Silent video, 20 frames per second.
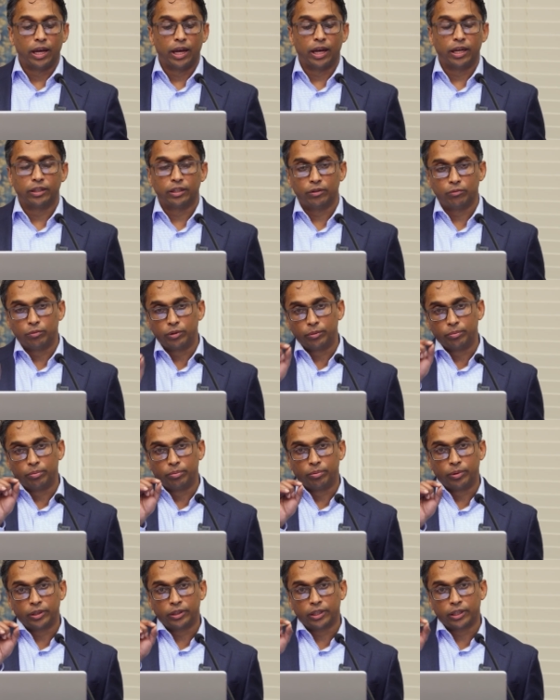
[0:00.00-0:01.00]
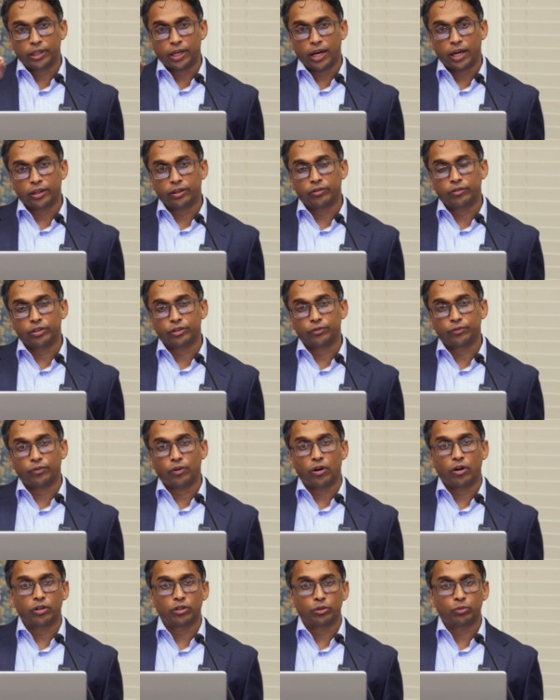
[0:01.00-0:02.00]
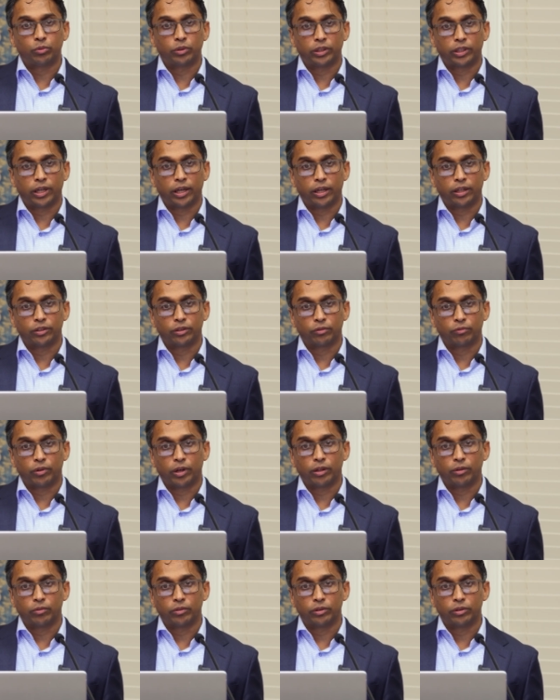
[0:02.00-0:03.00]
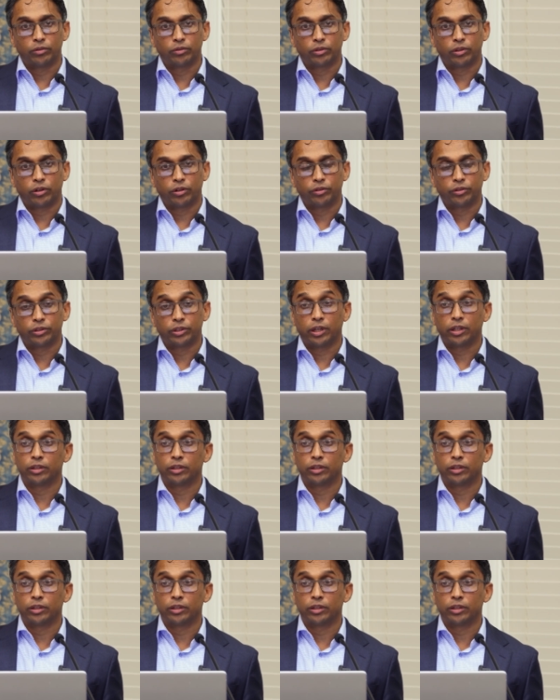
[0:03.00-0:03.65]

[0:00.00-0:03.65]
And then we bring the catheter as far as we can to right where those arteries are,